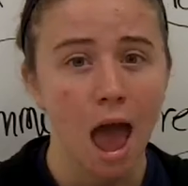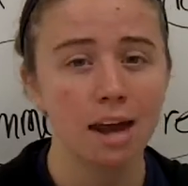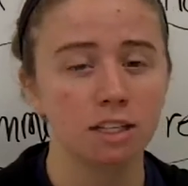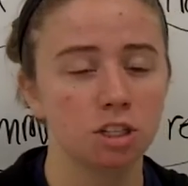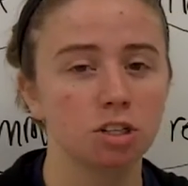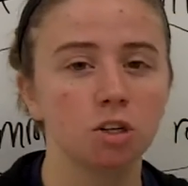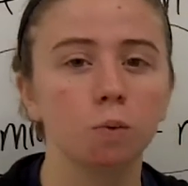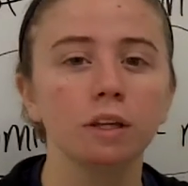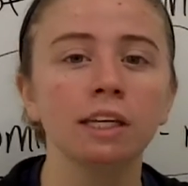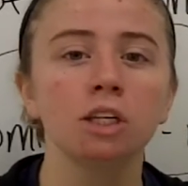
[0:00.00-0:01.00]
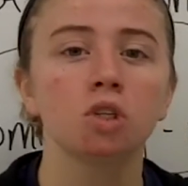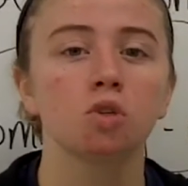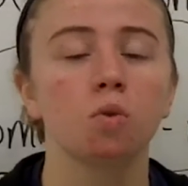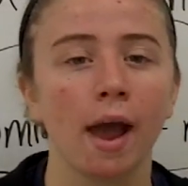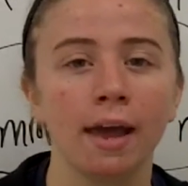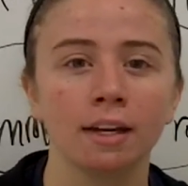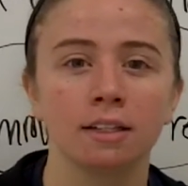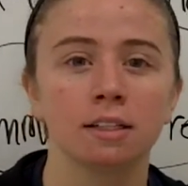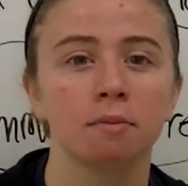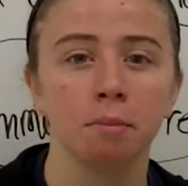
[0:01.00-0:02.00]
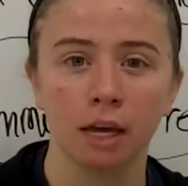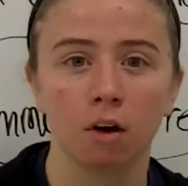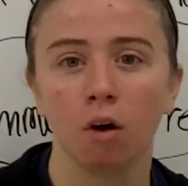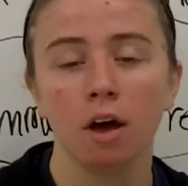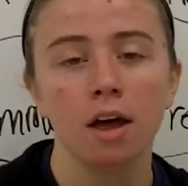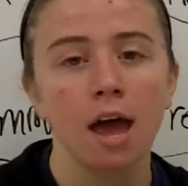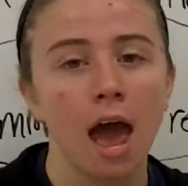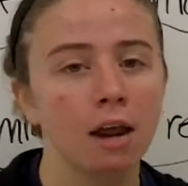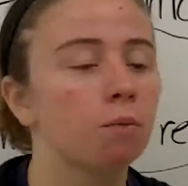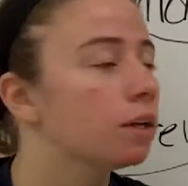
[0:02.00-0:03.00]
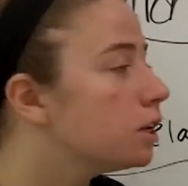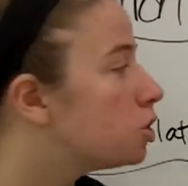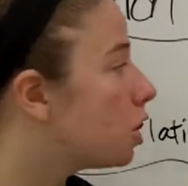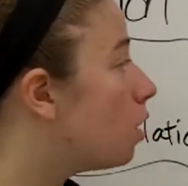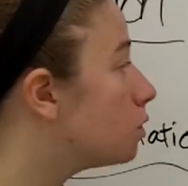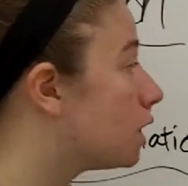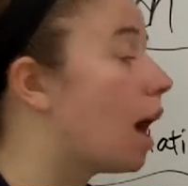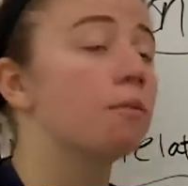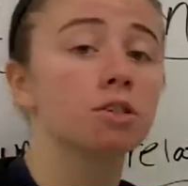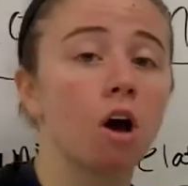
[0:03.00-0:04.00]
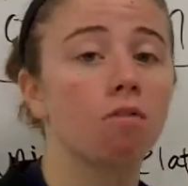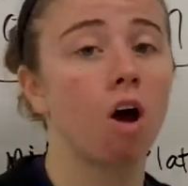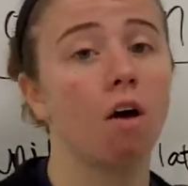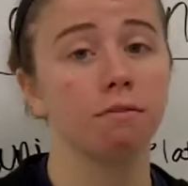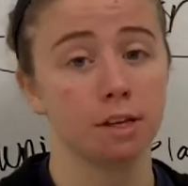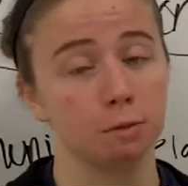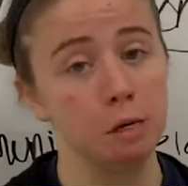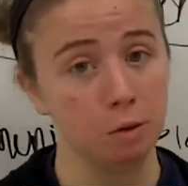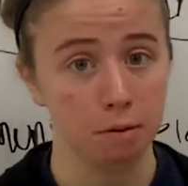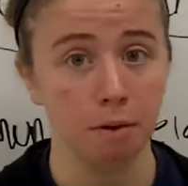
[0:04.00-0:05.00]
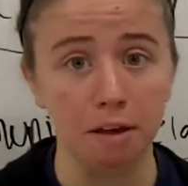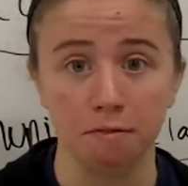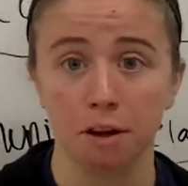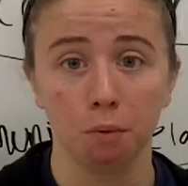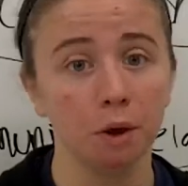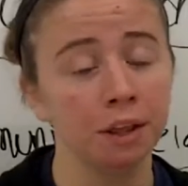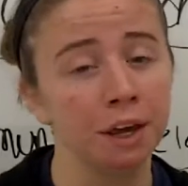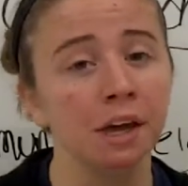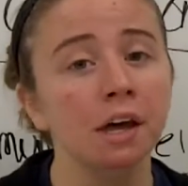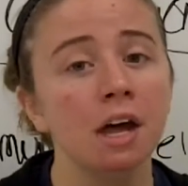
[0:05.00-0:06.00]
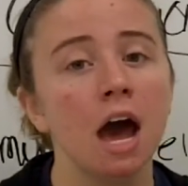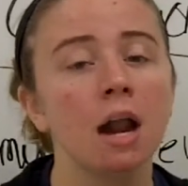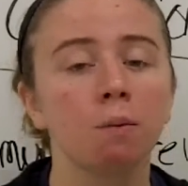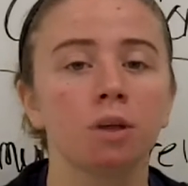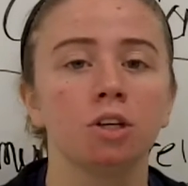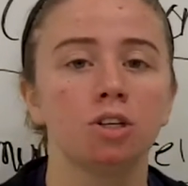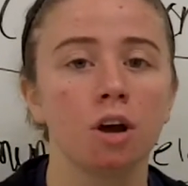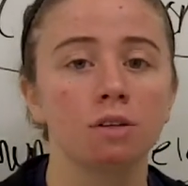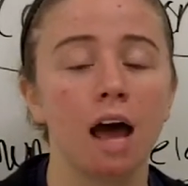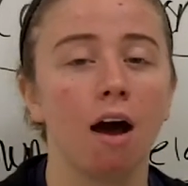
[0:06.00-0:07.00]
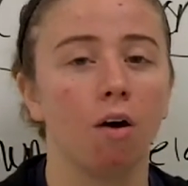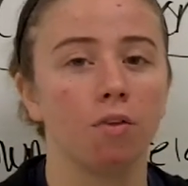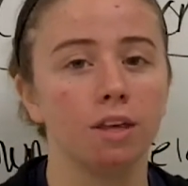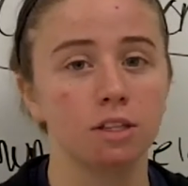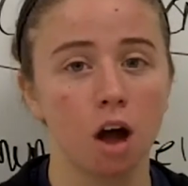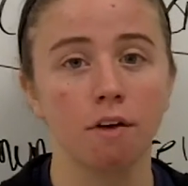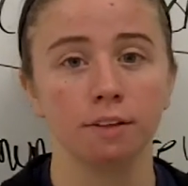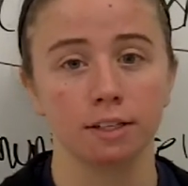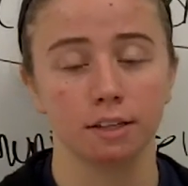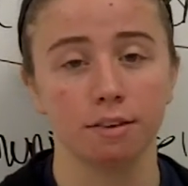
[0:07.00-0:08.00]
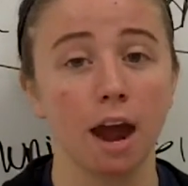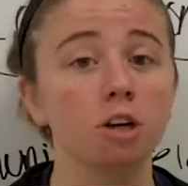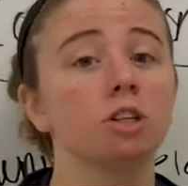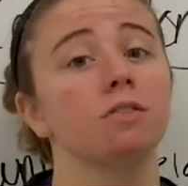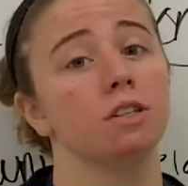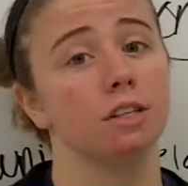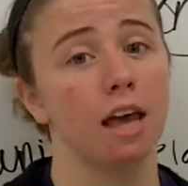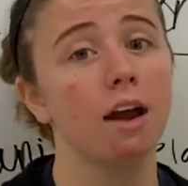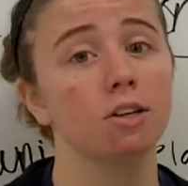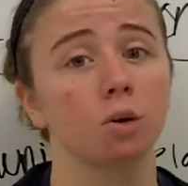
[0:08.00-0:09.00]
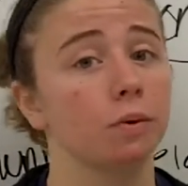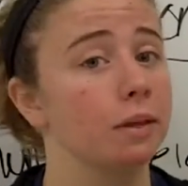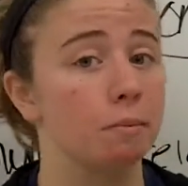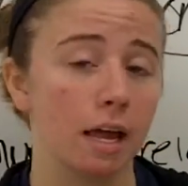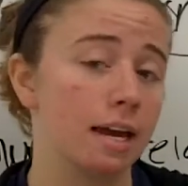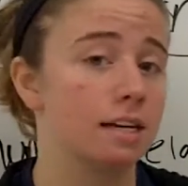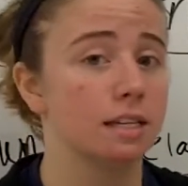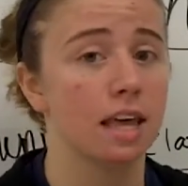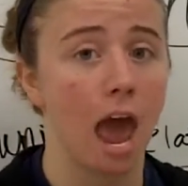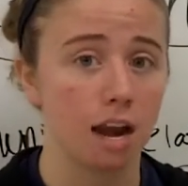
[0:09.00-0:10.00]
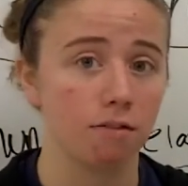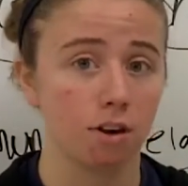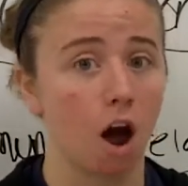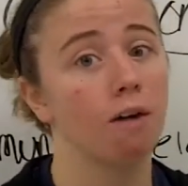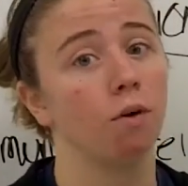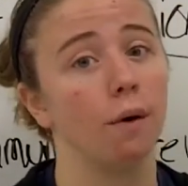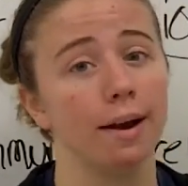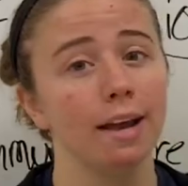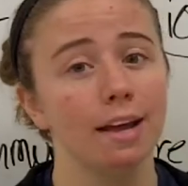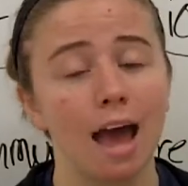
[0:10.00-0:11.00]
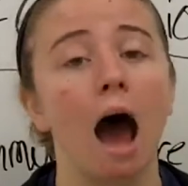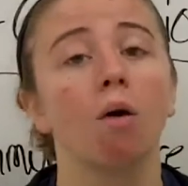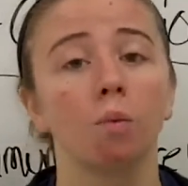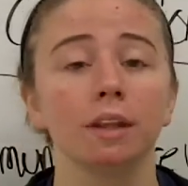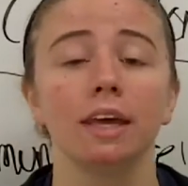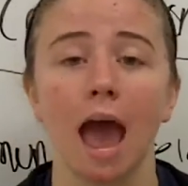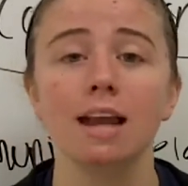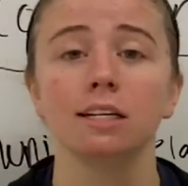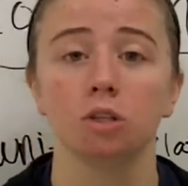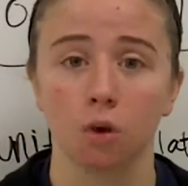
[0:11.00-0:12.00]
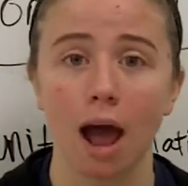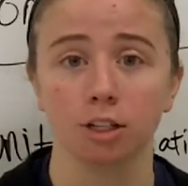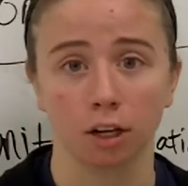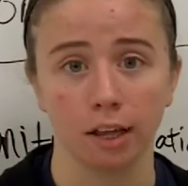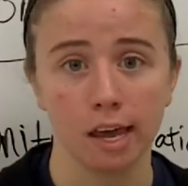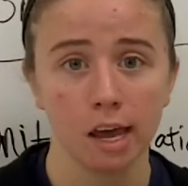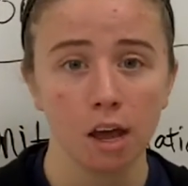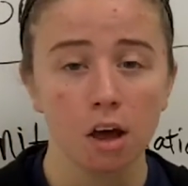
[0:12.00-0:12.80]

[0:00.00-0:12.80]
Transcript: and it's just a really strained meal, and it really shows the unresolved conflicts between Biff and Willy, and it really shows how these conflicts of character versus character really played into the end of the novel and how it really ended tragically.